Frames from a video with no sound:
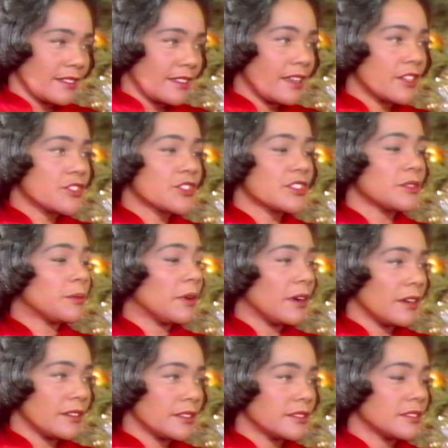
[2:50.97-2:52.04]
Yes, she
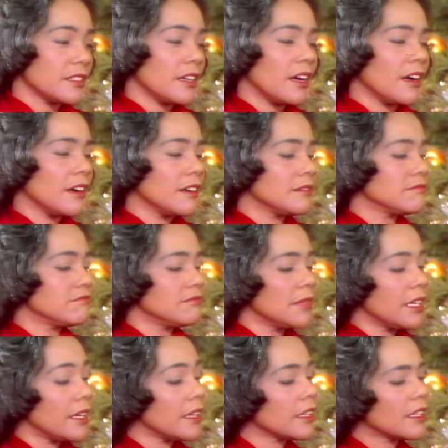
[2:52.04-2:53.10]
was,
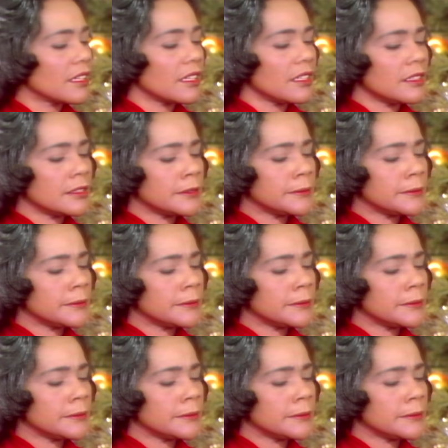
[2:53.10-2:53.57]
Mike.